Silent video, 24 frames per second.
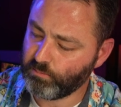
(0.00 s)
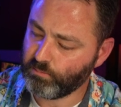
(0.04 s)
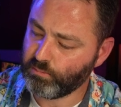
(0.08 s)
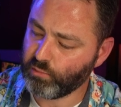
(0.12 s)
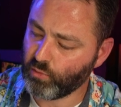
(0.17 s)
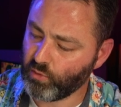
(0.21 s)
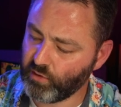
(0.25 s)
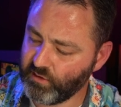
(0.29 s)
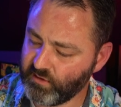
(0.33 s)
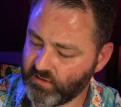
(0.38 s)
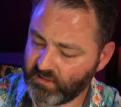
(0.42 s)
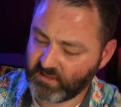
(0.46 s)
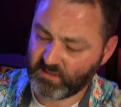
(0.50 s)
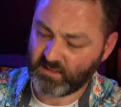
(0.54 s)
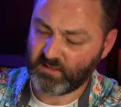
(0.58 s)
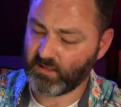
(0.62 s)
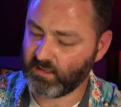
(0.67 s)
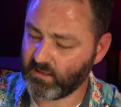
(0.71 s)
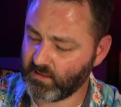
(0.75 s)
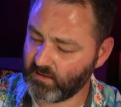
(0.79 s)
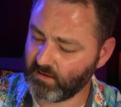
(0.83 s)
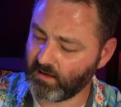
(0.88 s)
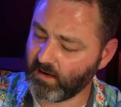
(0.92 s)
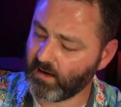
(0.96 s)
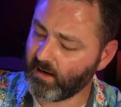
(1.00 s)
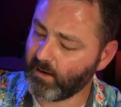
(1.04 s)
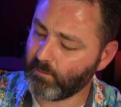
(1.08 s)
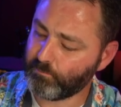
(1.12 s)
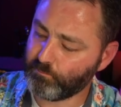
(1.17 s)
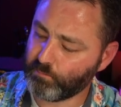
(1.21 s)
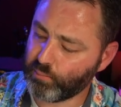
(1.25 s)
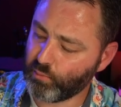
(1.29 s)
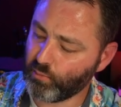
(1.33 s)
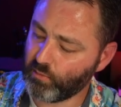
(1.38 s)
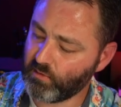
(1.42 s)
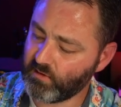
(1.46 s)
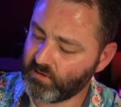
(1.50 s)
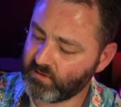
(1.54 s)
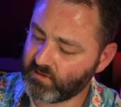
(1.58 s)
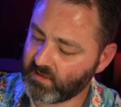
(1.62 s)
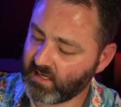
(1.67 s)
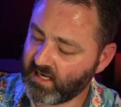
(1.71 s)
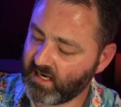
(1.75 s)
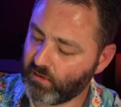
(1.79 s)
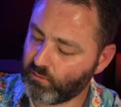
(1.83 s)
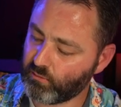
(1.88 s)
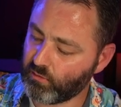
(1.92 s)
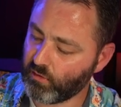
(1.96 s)
points like an upwards
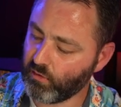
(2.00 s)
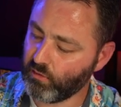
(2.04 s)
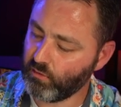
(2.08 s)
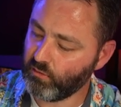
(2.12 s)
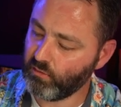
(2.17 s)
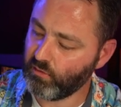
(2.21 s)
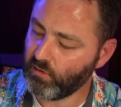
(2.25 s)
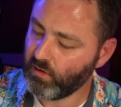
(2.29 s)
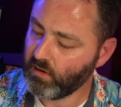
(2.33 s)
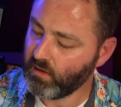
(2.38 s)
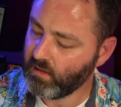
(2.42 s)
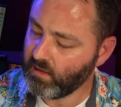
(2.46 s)
arrow.